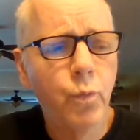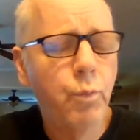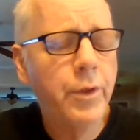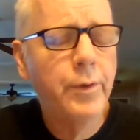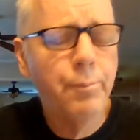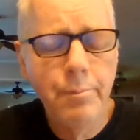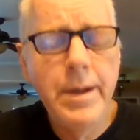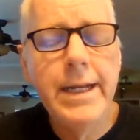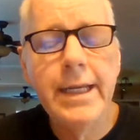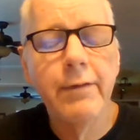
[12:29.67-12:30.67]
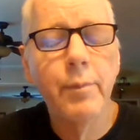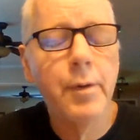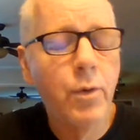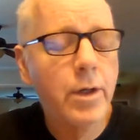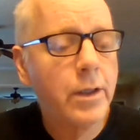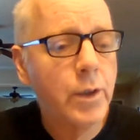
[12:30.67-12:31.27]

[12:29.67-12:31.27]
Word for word: of there's many of them, but one of